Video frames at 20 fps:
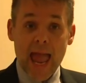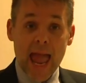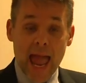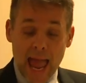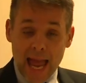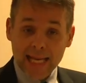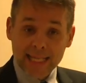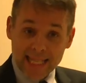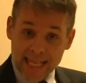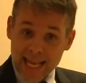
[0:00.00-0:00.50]

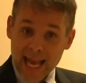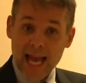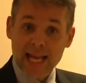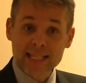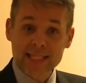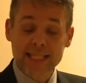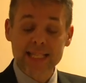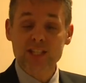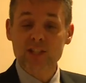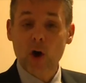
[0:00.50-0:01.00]
And he
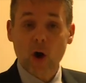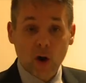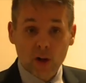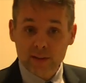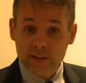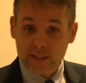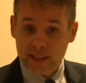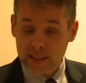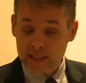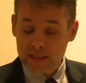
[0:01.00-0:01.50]
has this
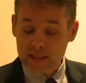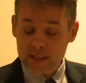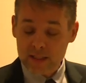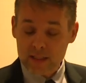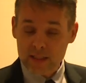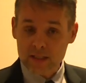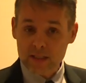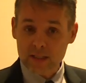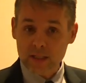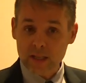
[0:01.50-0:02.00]

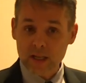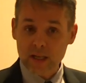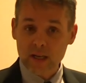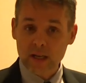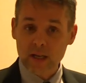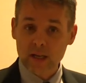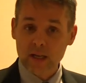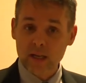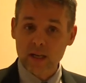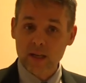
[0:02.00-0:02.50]
audience
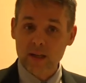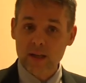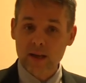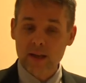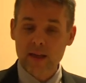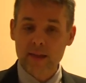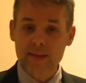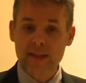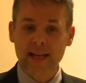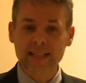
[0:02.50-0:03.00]
uh,
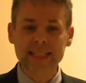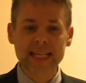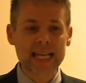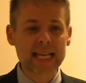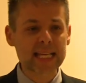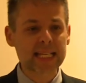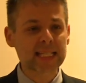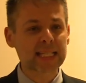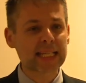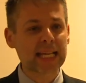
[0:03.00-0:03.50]
that
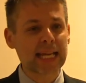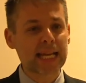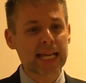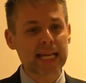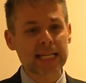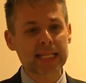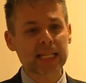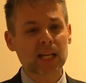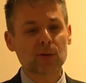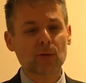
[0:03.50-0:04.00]
is,
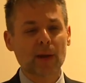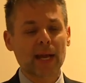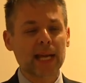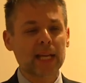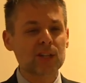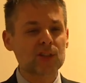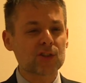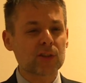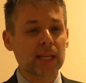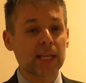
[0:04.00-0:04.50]
is
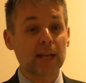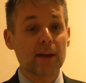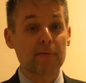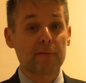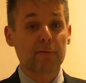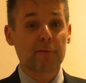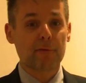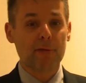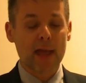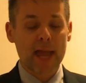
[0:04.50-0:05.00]
arranged in a
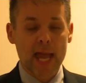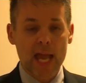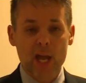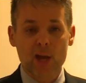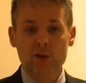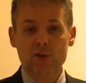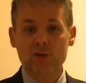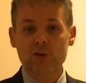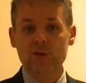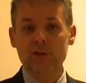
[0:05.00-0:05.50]

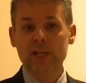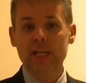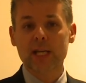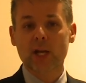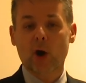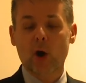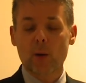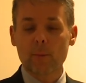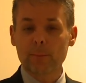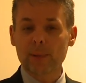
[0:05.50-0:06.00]
very
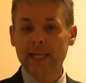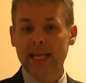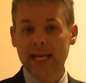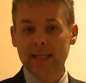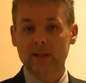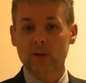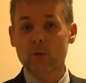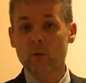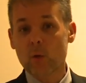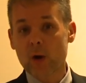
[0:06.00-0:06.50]

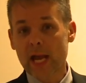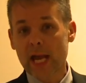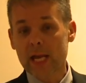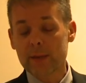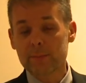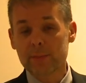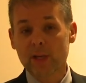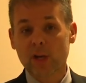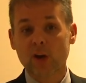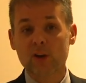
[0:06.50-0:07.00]
complicated
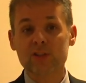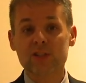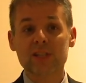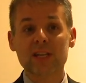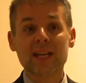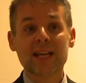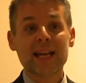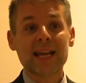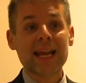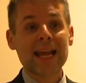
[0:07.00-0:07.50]
way because
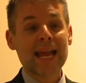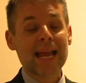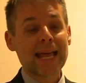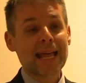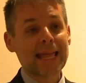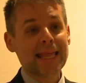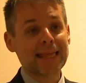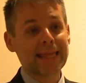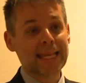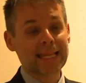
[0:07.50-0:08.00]

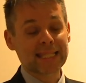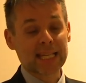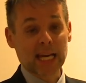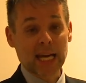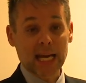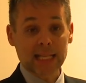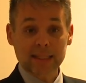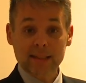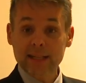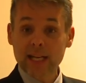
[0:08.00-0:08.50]
the
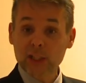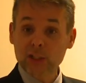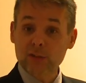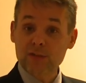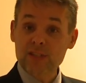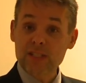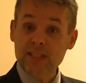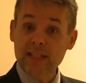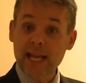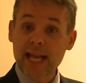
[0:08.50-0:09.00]
Secretariat
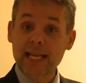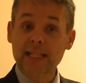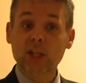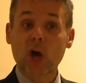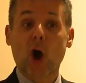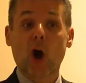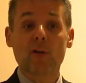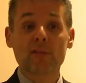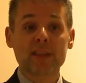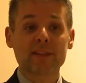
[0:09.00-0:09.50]
of State
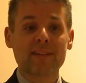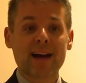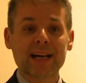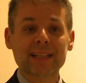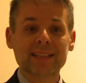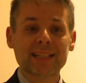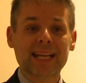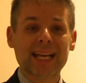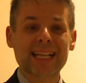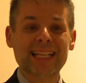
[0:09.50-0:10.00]
of the
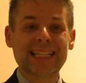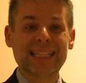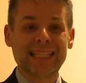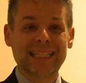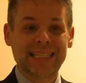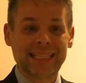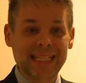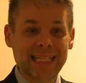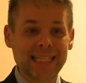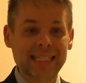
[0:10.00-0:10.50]

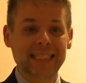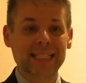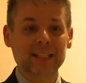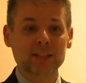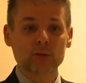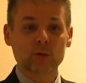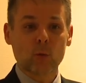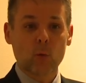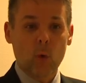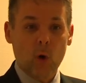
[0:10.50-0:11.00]
Vatican
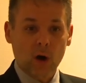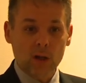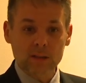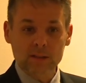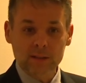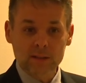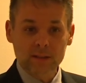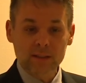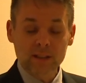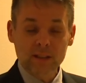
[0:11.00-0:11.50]
didn't
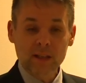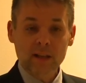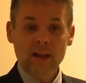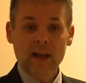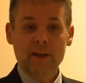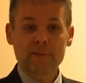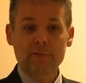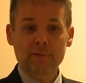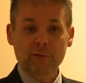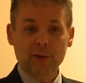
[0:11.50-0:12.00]
want
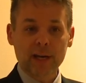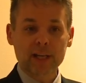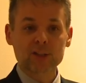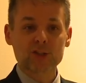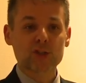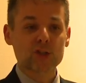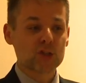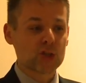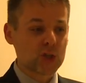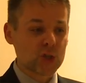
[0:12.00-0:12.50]
a
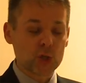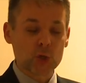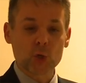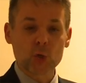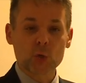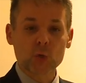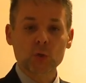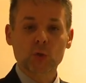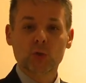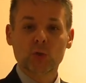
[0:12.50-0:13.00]
French
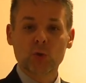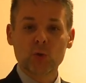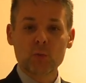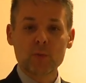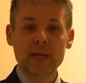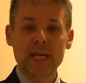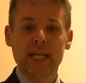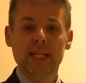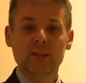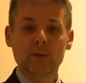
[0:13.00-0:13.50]
Jew to
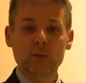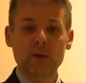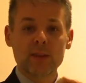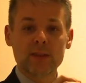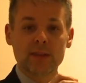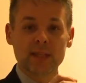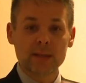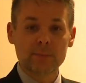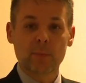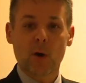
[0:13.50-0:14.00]
meet
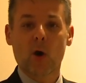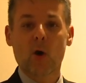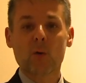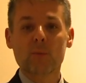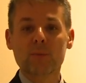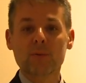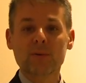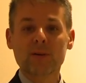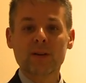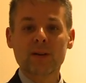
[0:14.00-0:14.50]
with the
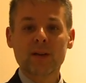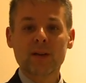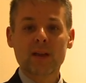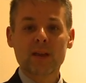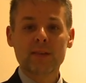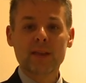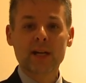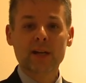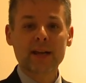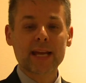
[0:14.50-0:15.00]
Pope.
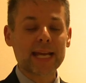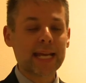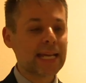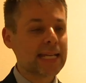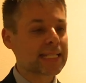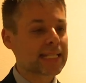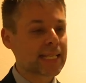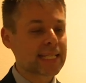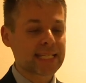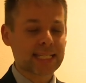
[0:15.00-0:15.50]
There
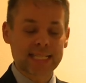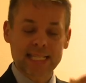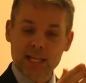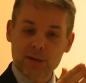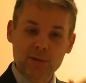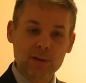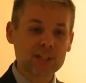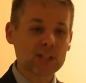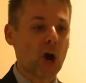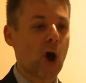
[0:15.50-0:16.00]
is a
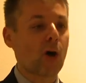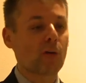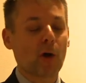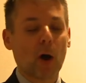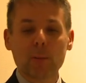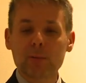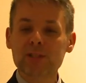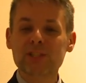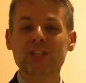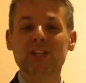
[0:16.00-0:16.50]
series of
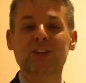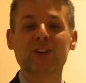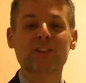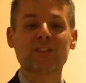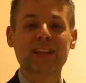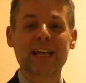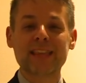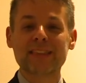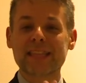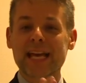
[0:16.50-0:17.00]

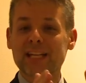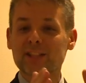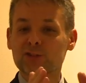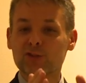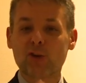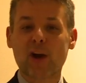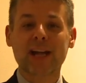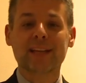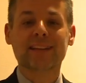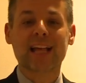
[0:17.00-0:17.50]
obstacles that they
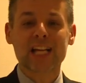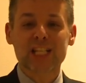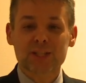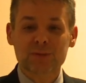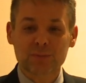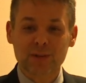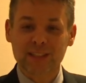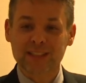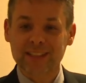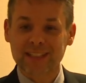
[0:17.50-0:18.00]
try
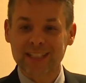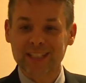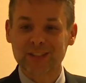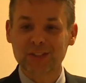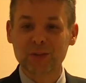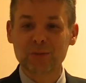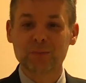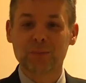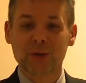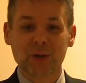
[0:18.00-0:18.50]
desperately
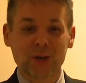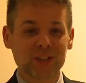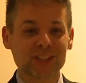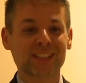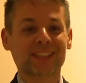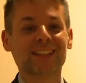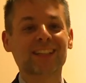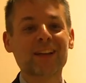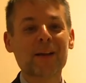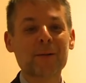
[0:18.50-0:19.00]
to
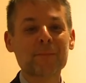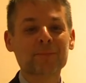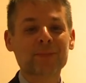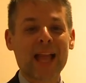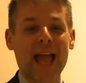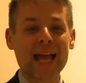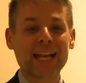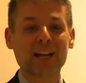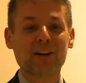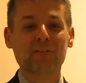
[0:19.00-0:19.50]
put
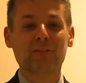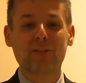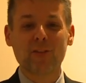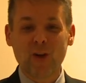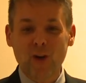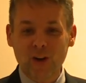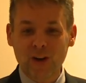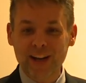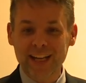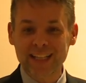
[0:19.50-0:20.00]
and
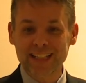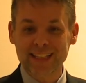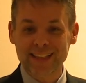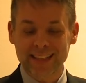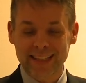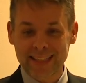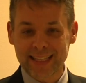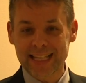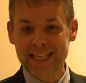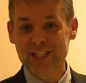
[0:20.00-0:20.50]
avoid
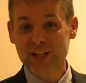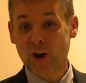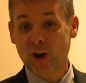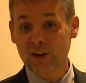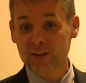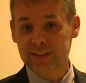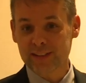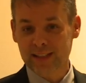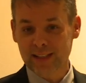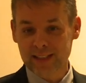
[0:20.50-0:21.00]
this
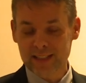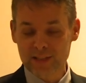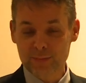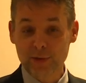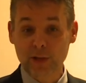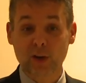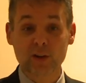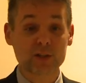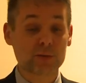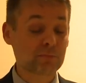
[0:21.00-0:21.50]
audience
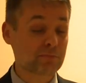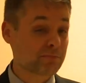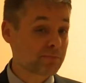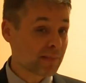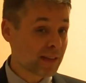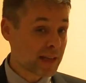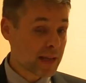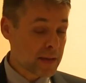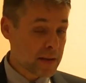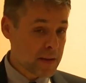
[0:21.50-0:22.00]
because
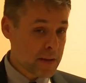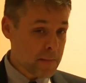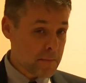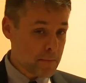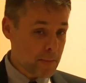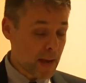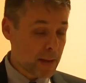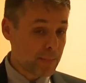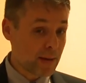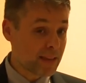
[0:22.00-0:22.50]

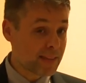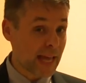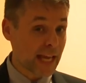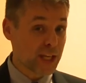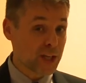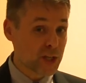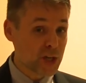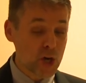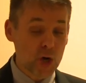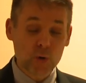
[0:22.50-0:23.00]
maybe
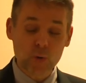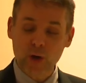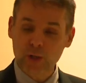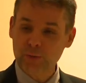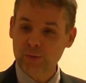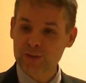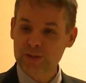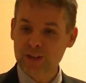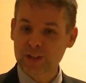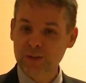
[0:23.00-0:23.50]
they knew
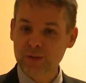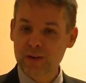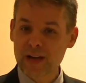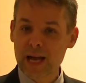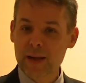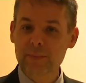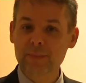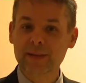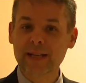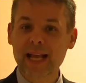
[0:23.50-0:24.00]
what was going to
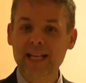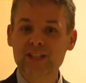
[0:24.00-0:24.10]
happen.